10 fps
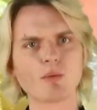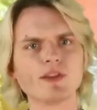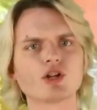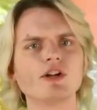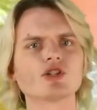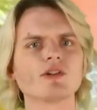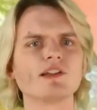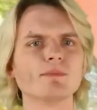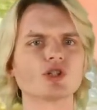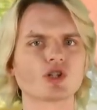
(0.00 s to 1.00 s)
and when the creature
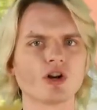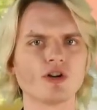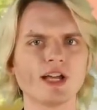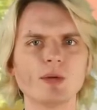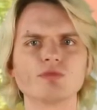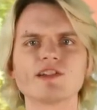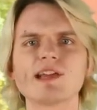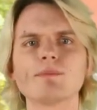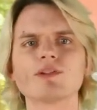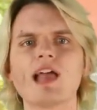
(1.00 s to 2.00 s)
is matured, it
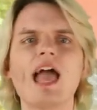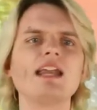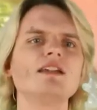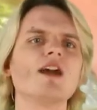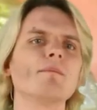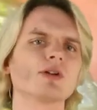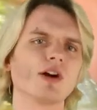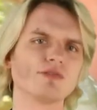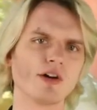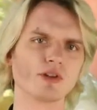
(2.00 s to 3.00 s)
resembles any number
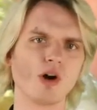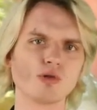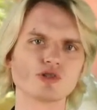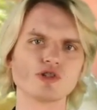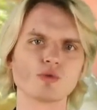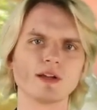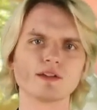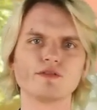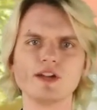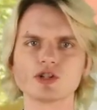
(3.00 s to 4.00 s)
of other
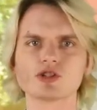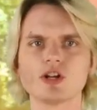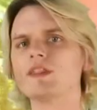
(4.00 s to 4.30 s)
ocean-dwelling fish,